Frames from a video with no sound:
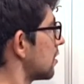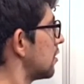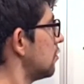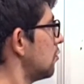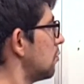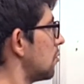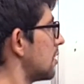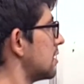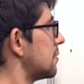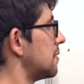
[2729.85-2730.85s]
q
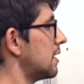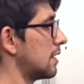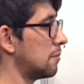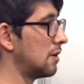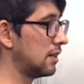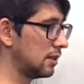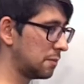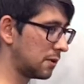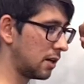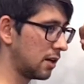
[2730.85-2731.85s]
is being
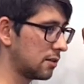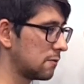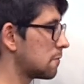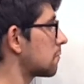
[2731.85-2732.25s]
multiplied